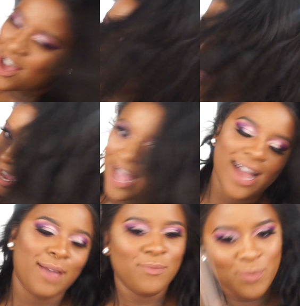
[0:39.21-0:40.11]
Okay, I got
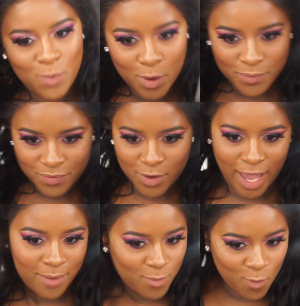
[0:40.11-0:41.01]
hype. Whoa.
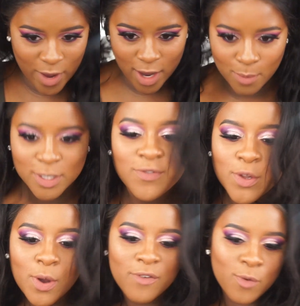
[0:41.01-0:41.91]
Okay, wig almost
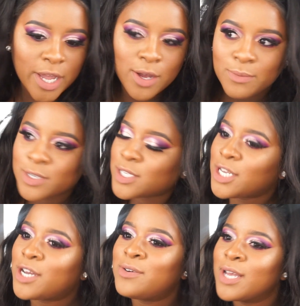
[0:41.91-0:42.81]
flew off. Wig almost,
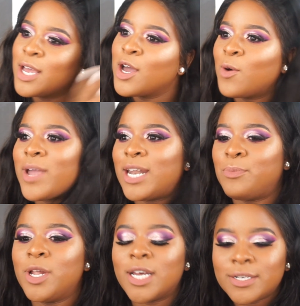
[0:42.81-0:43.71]
you know. We had
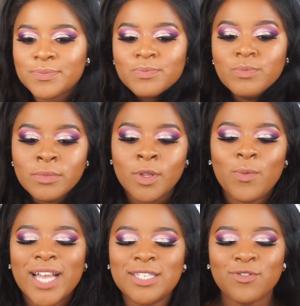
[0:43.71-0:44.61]

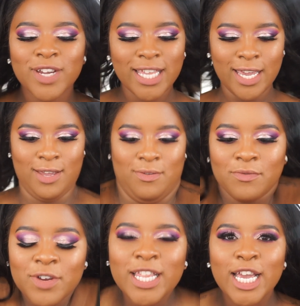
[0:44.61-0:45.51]
to
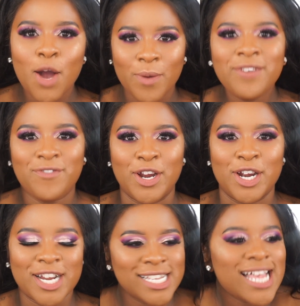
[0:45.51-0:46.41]
really go in for
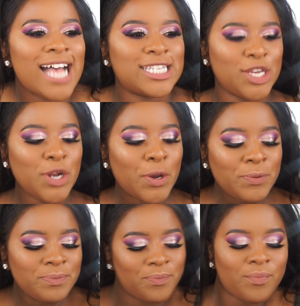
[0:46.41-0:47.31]
her because that's, you
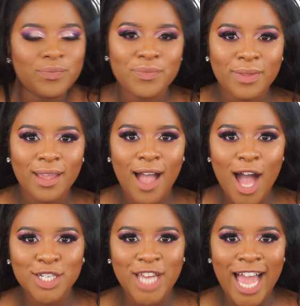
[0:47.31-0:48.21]
know,
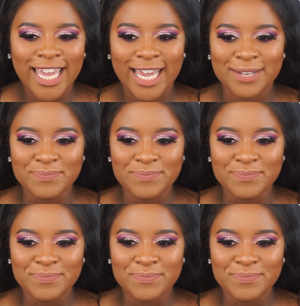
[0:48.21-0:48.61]
Aunt Jackie.